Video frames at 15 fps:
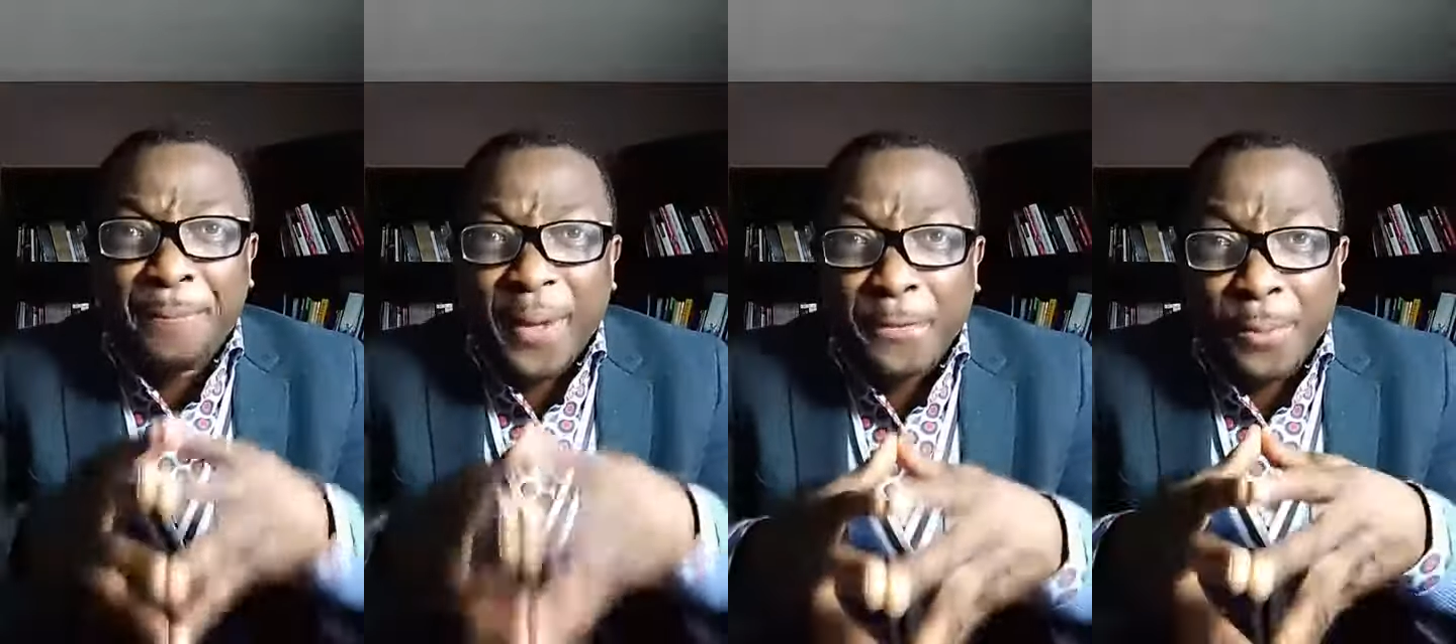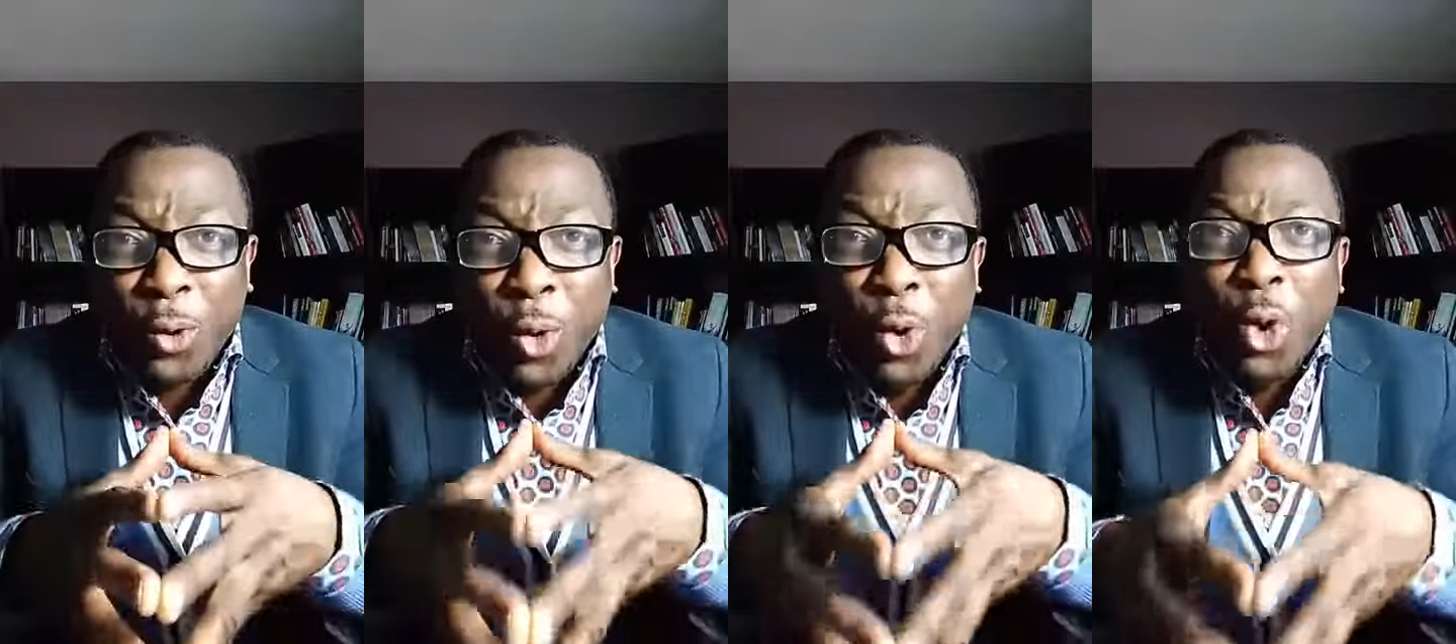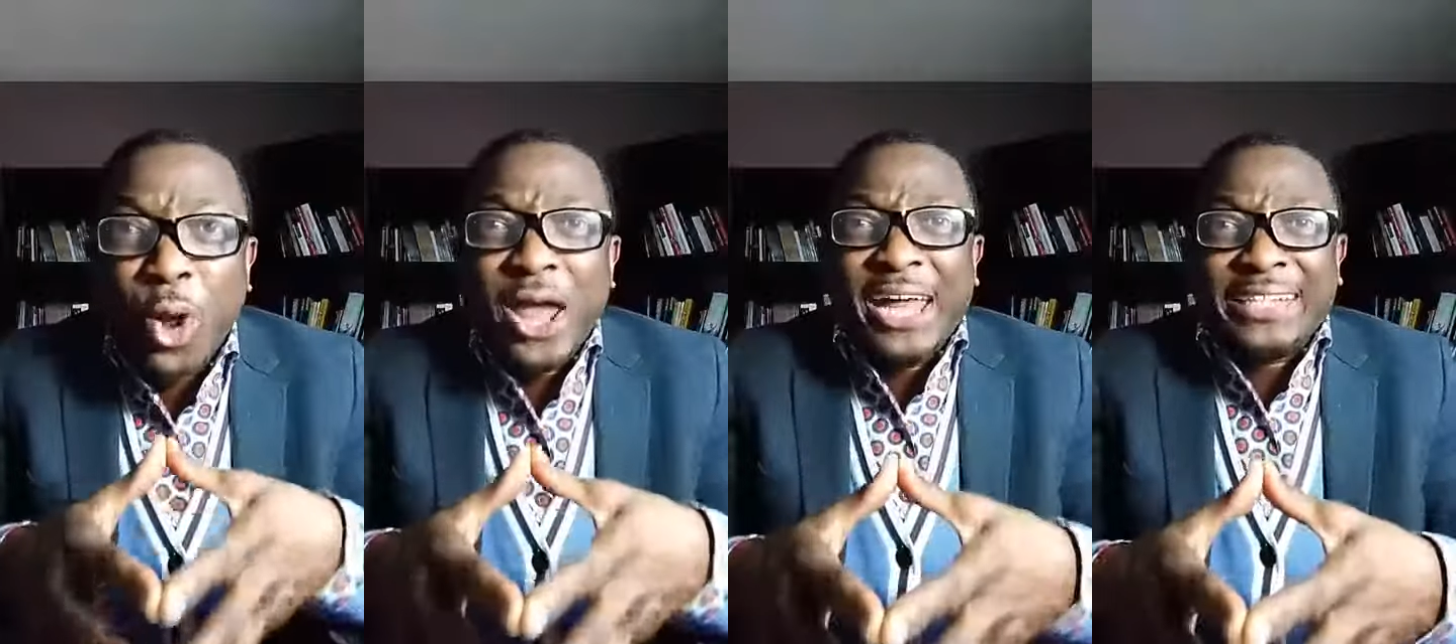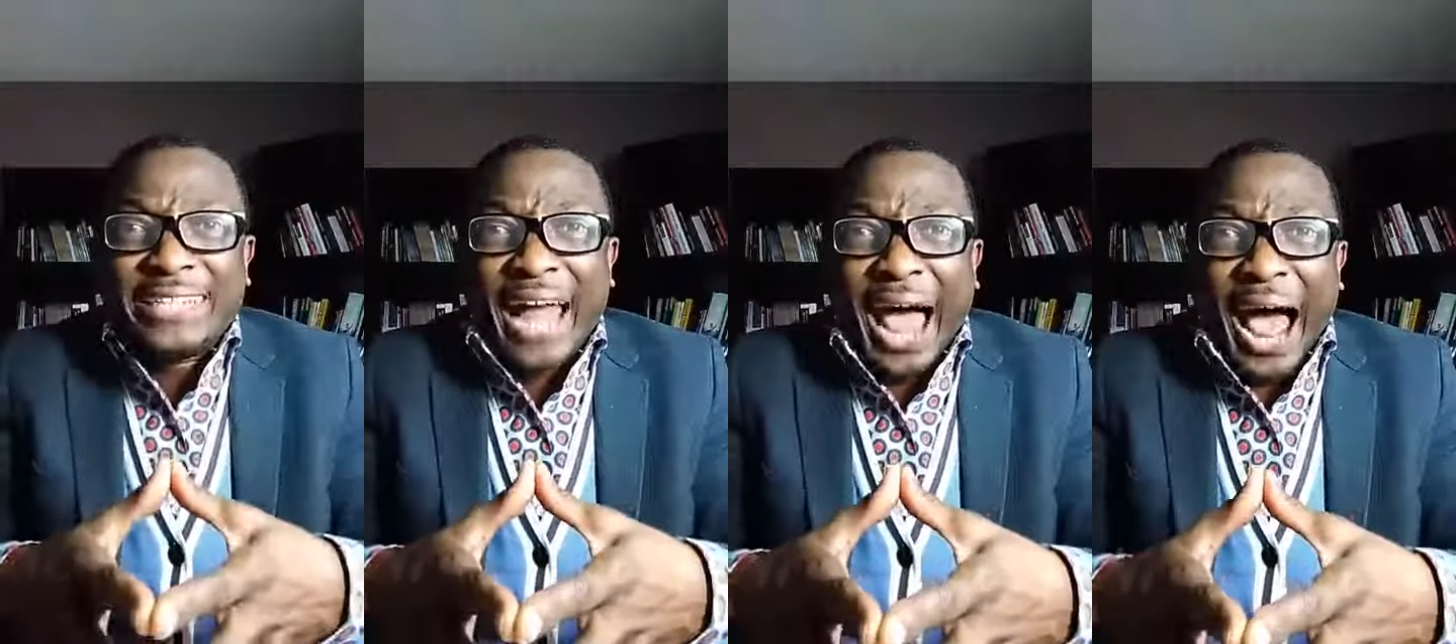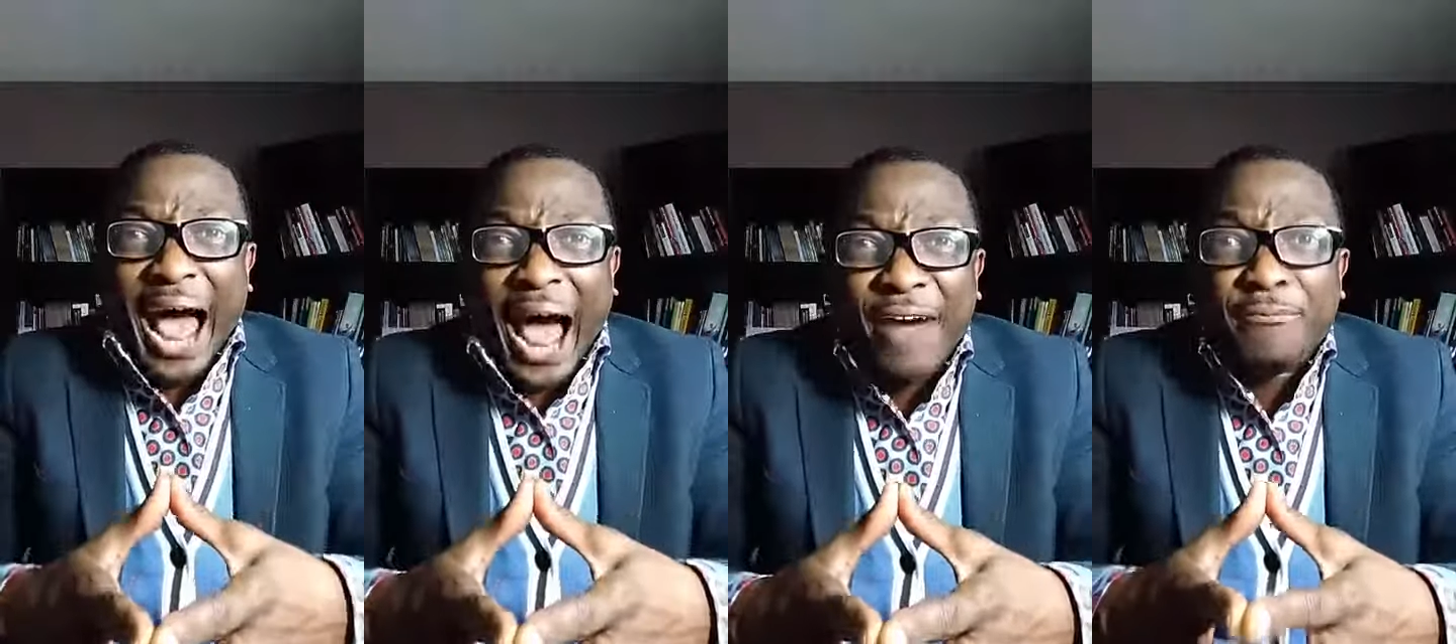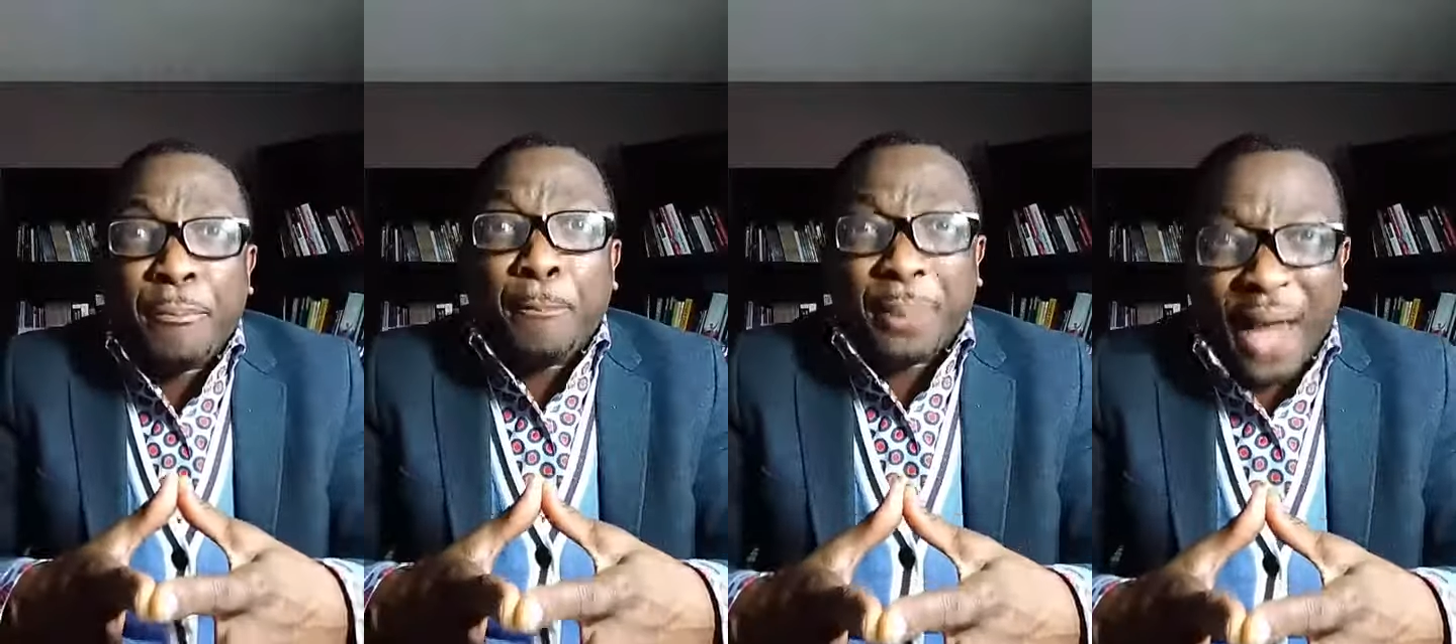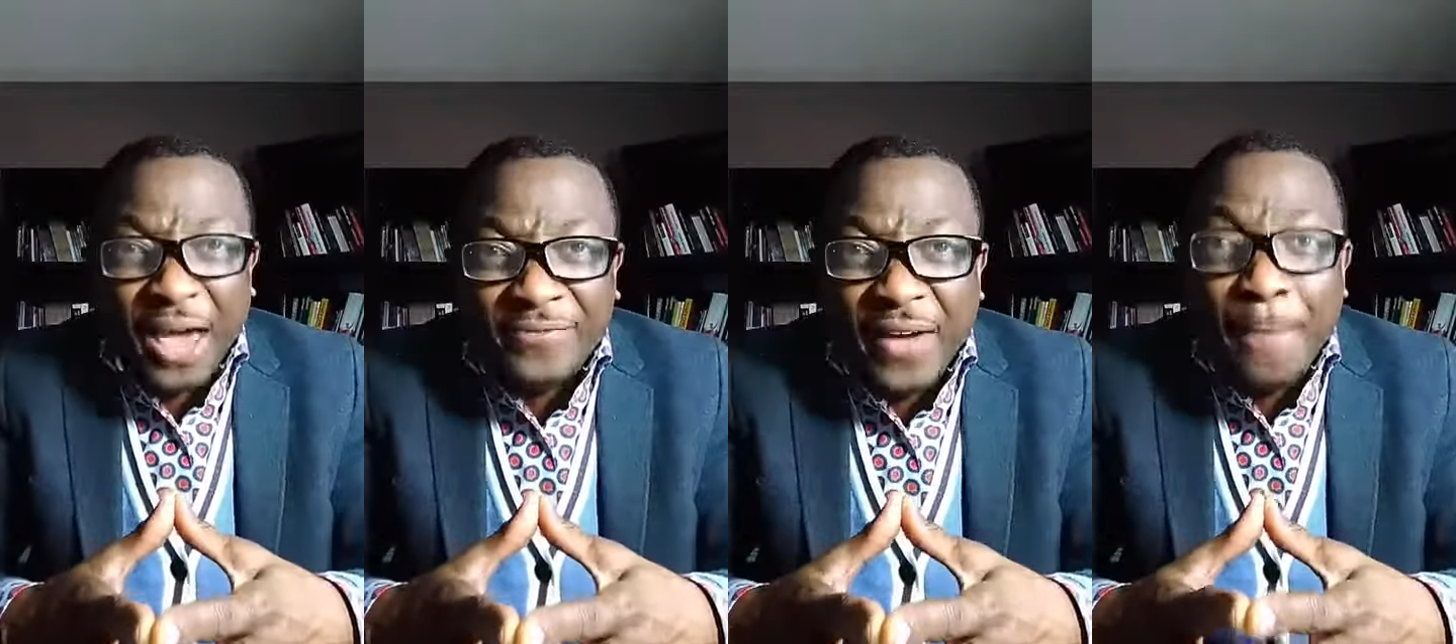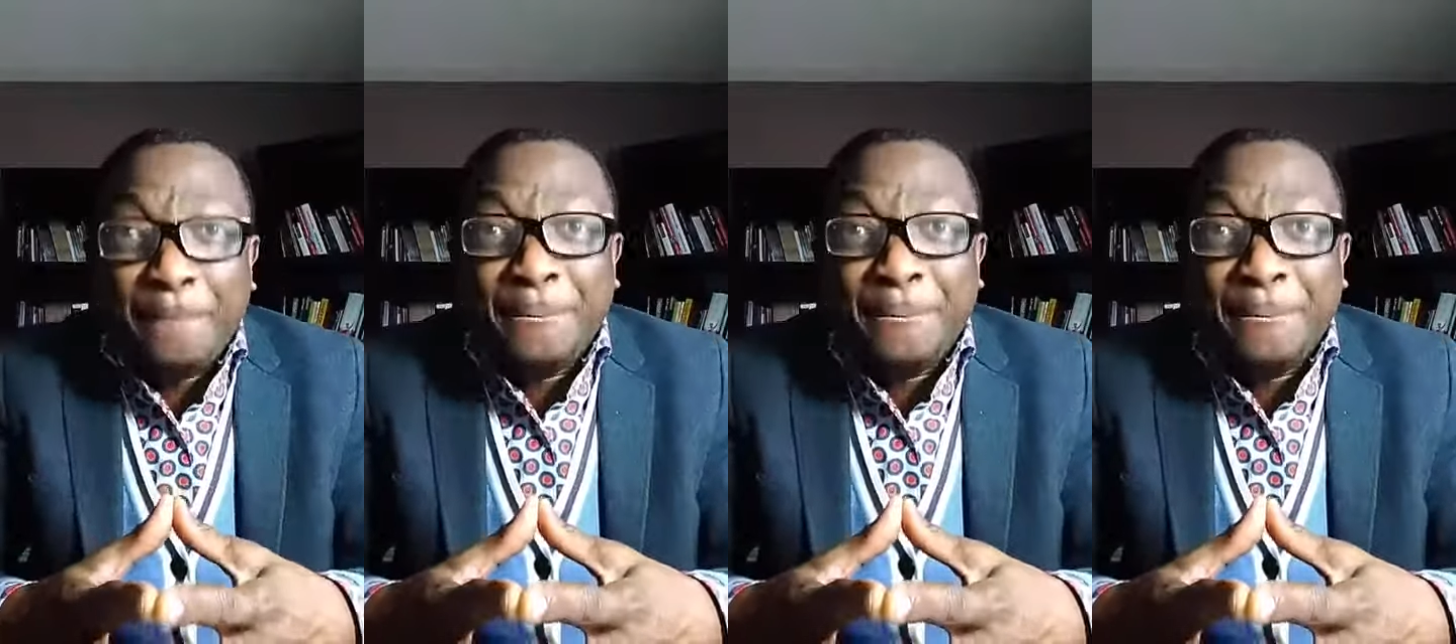people that have private